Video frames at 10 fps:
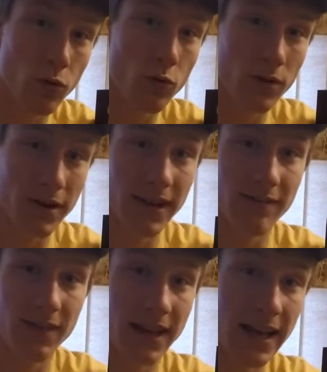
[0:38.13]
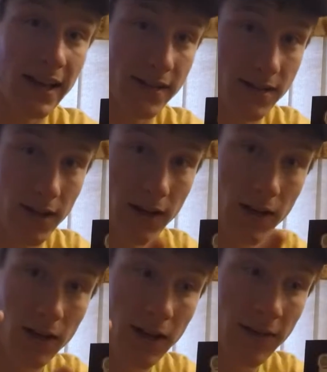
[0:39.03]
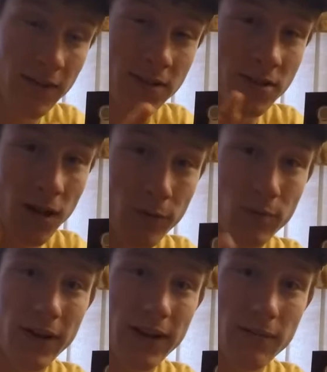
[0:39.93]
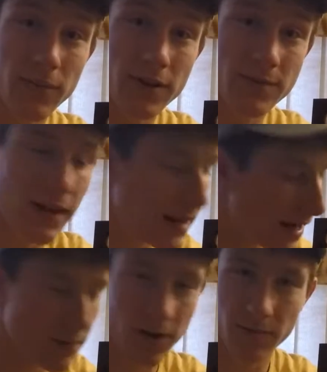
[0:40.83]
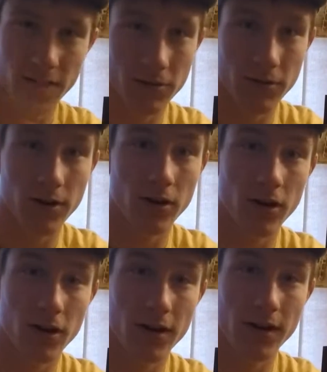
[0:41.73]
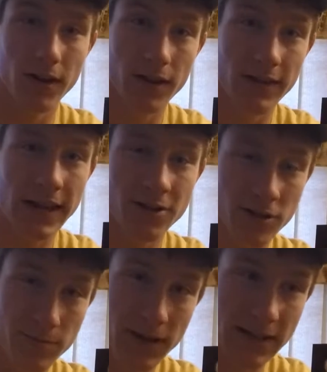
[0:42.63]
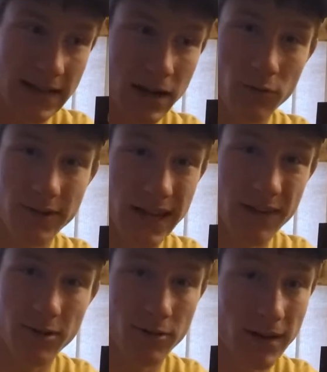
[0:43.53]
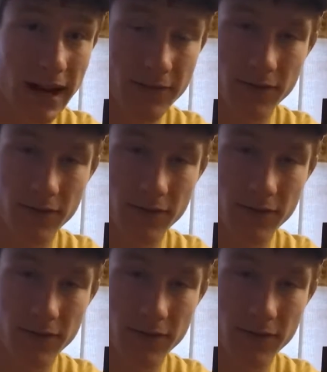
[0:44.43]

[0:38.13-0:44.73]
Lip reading: or if it's a double bladed buzz bait, I am going to be throwing on that just because I want the heavier rod